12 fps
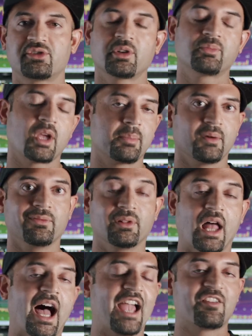some type of
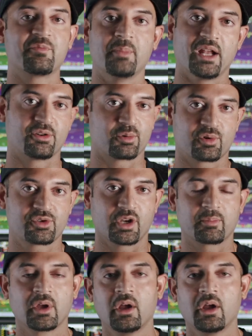live mentorship.